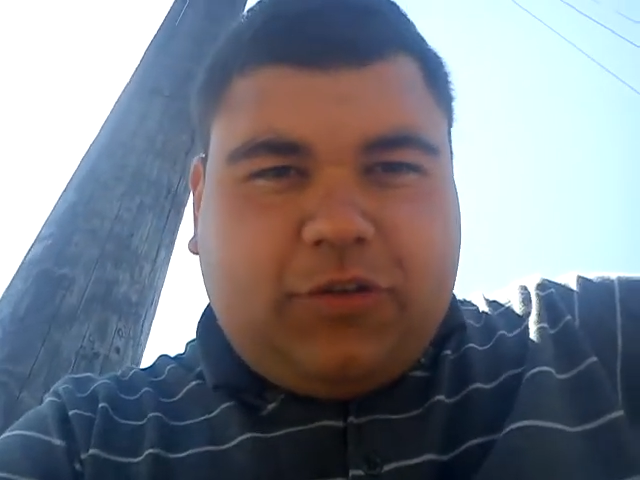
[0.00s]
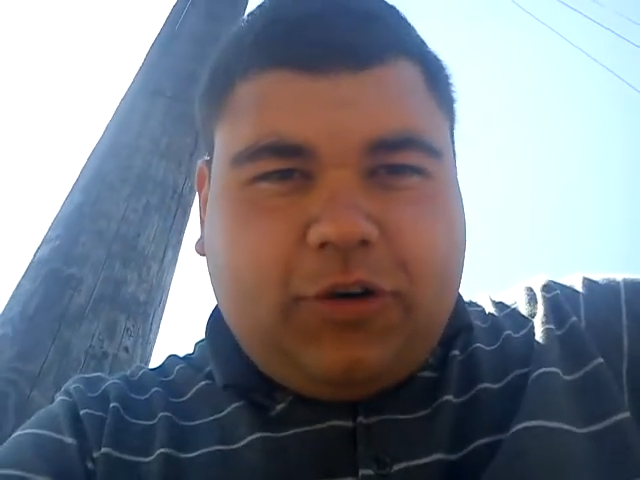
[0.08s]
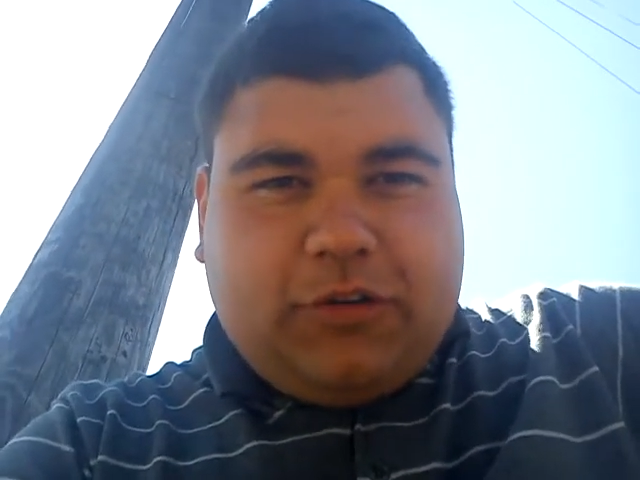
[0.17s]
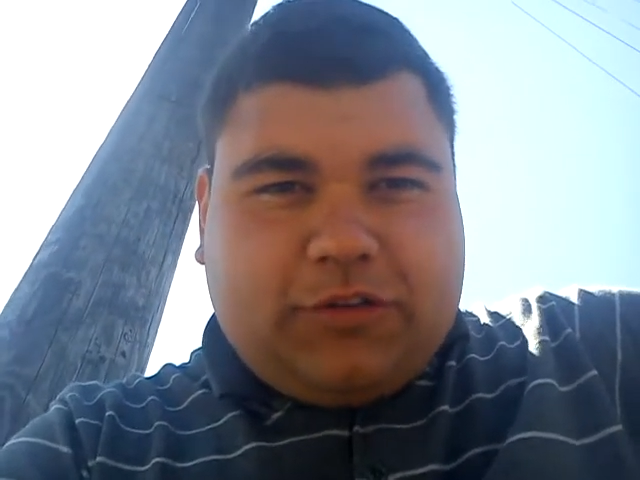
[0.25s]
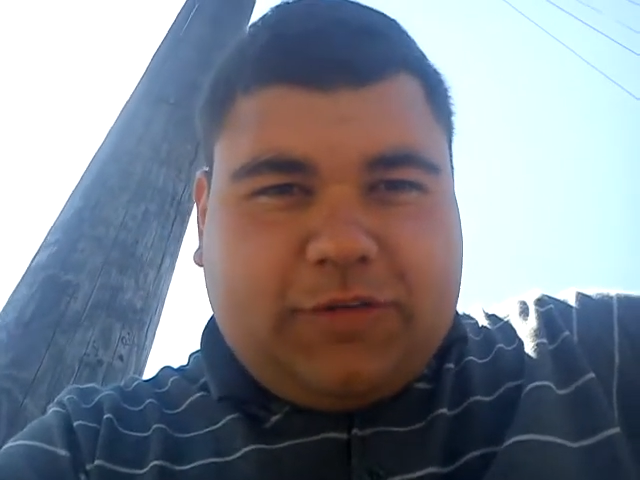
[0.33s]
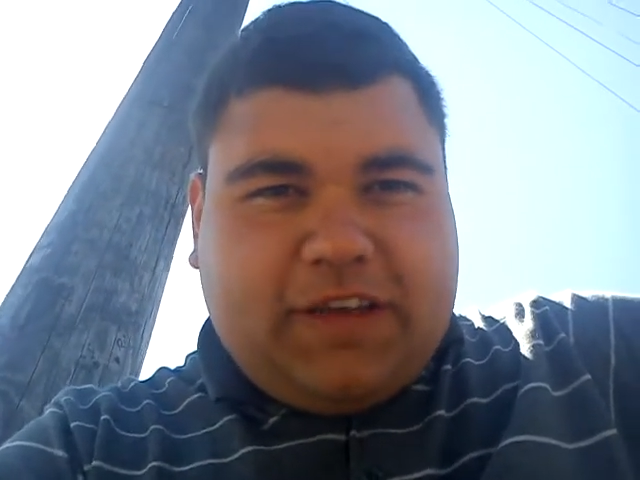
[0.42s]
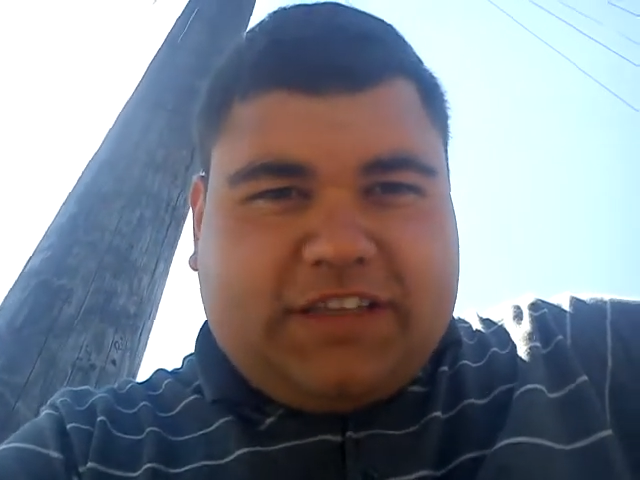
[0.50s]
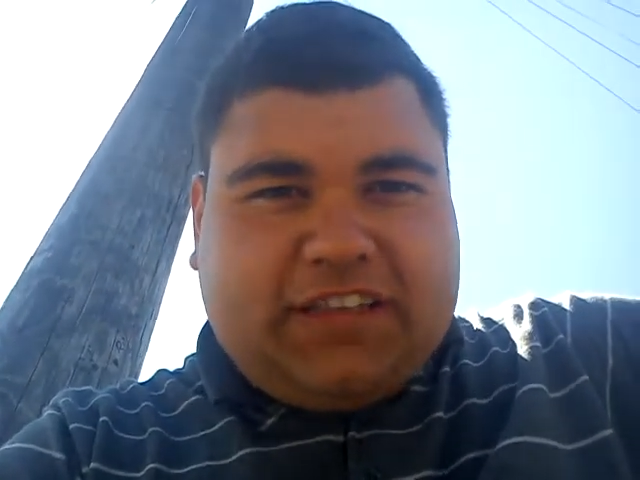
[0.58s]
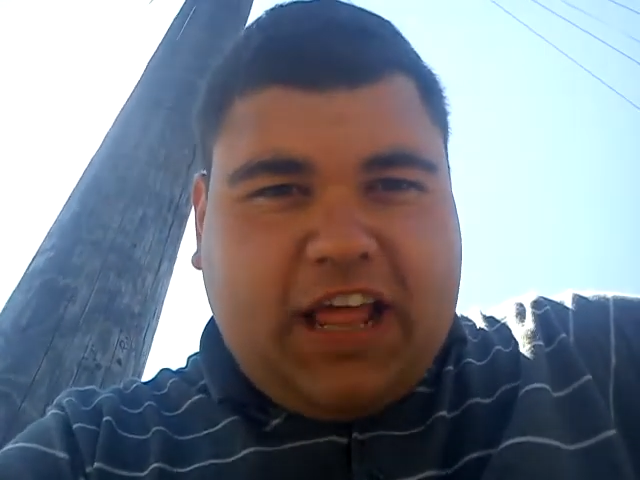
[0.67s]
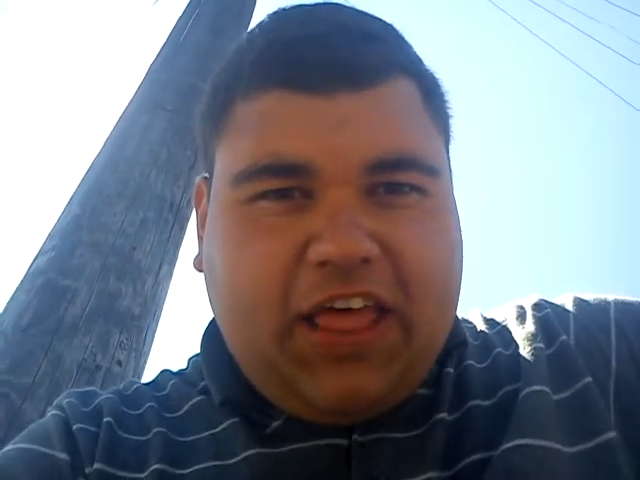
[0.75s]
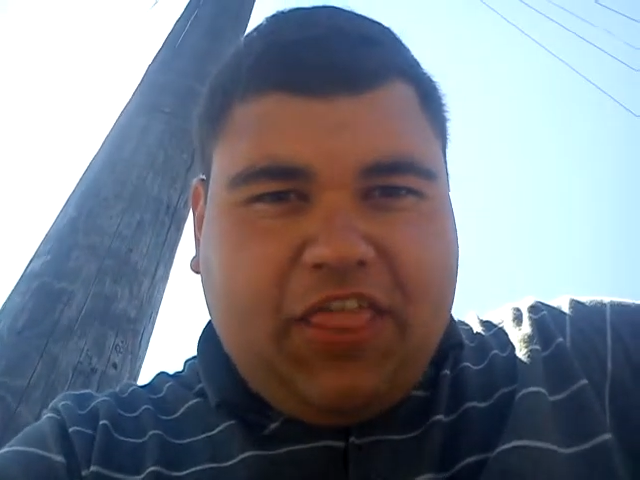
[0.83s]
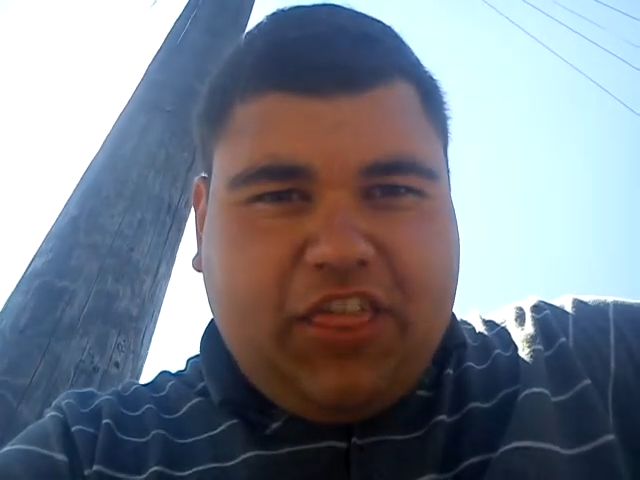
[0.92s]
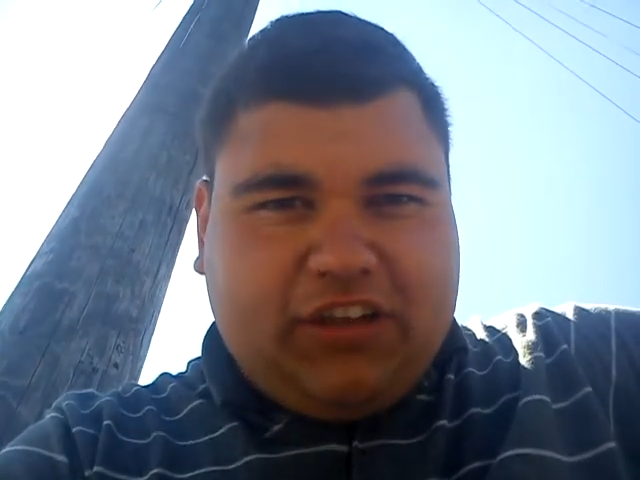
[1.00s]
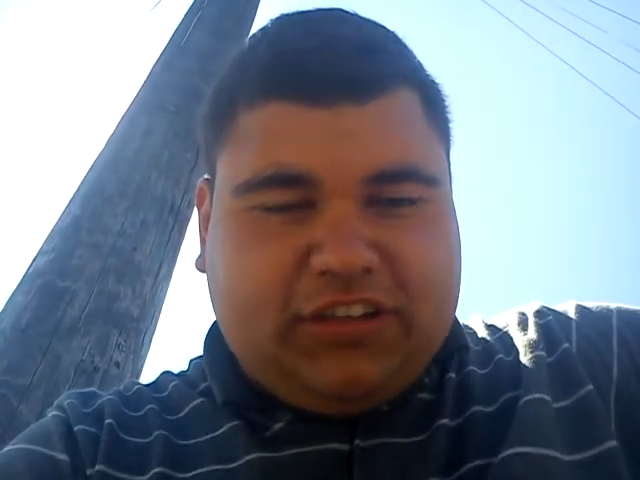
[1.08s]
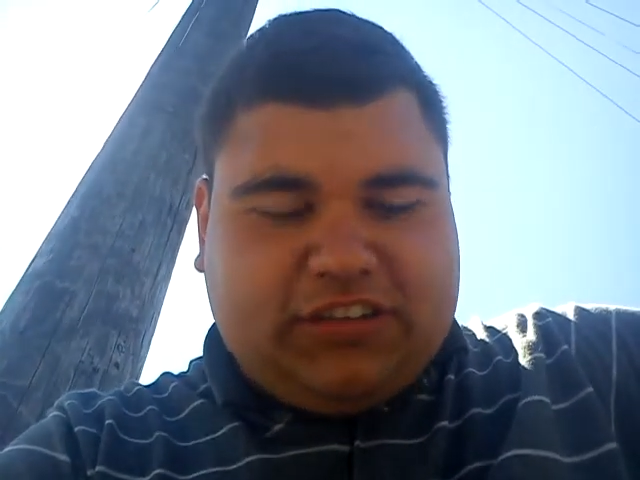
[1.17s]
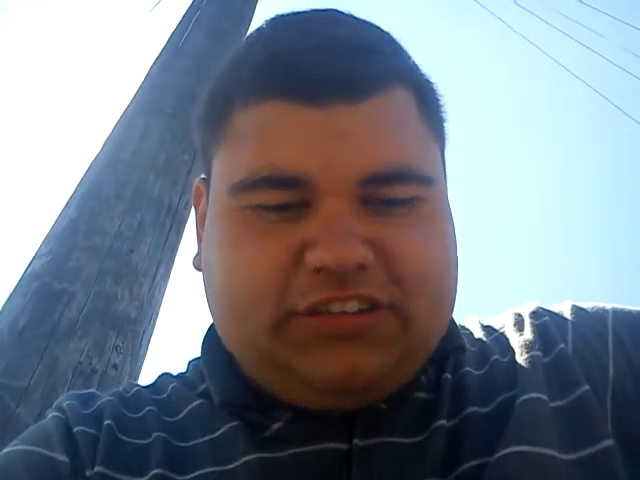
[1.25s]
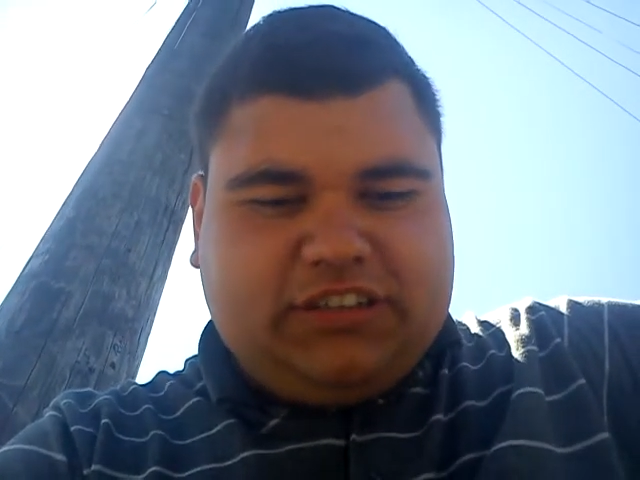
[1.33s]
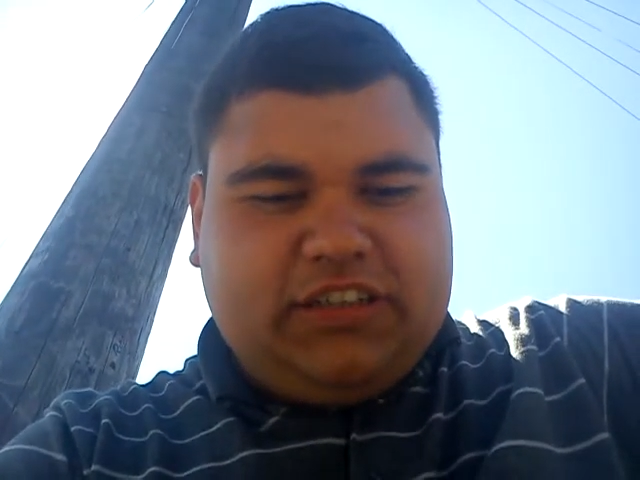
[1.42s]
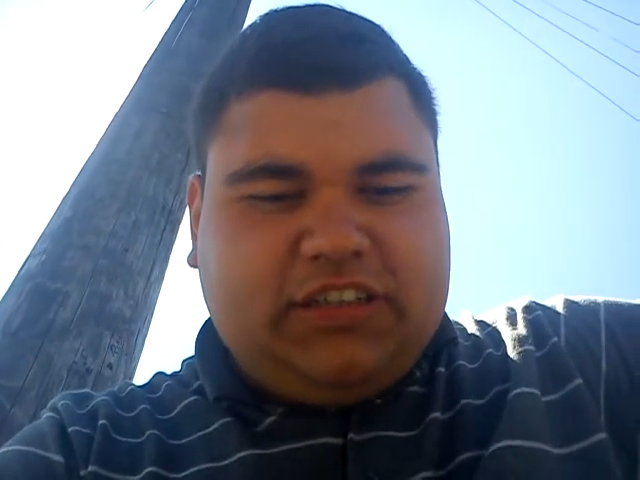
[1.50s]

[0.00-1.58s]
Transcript: crews of EastEnders.